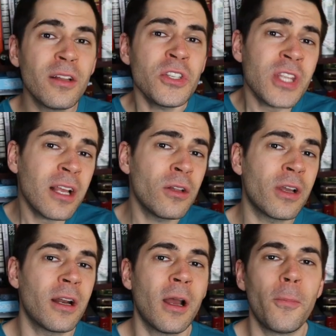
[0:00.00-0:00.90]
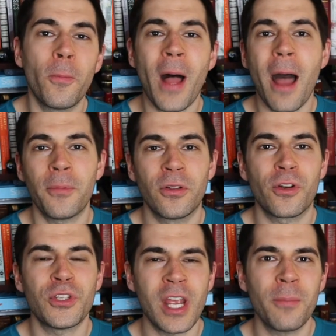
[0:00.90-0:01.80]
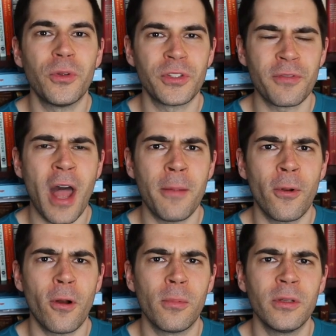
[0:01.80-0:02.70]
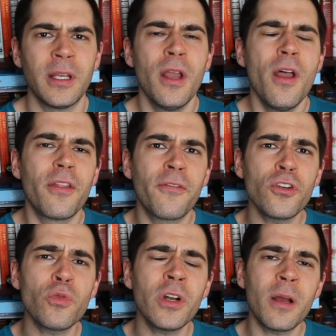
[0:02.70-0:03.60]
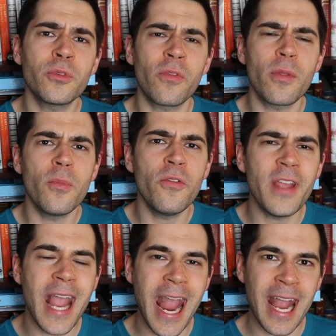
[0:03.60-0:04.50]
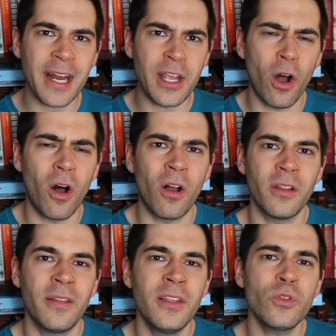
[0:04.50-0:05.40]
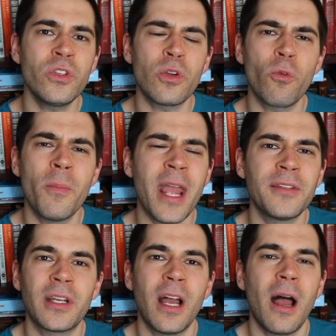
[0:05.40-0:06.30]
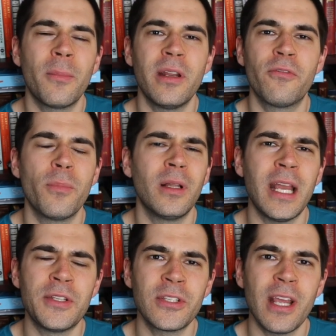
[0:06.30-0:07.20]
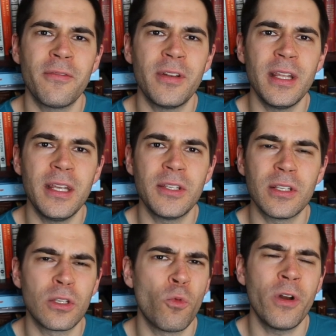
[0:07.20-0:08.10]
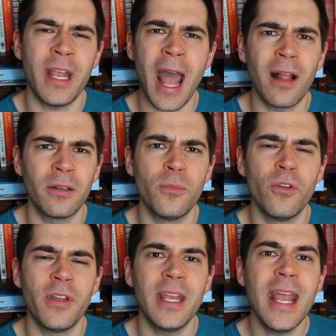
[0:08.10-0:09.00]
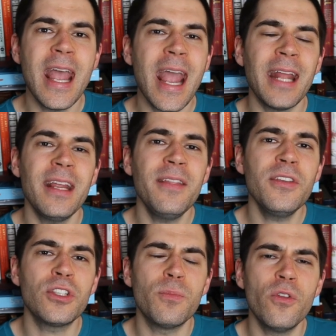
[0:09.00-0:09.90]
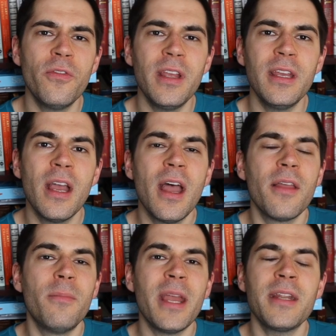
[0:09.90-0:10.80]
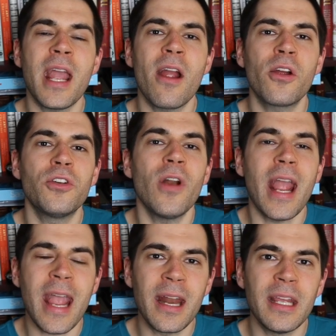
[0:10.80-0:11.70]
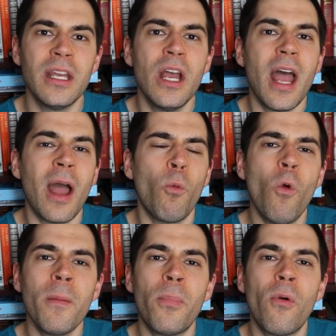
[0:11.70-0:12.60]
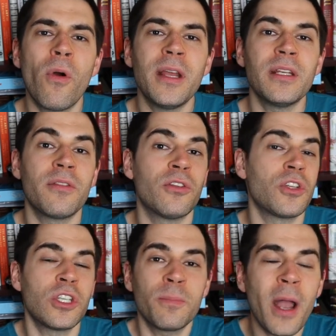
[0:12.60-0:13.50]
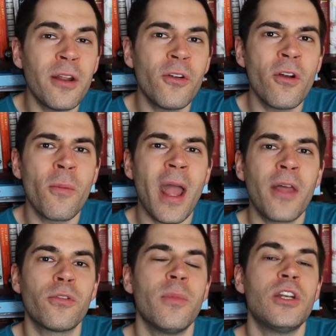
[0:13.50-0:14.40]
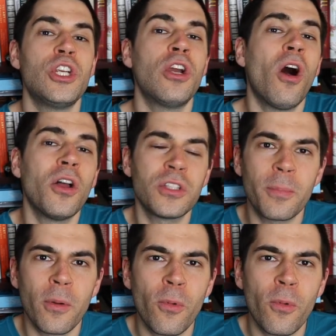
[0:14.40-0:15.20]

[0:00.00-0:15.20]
Now let's take a look at a couple popular examples of hyperbole. The first one comes from the movie Annie Hall, and this was a romantic comedy from the late seventies. It's a Woody Allen movie, and in this movie, the main character, Annie, at one point, there's a spider in her bathroom, and she calls up her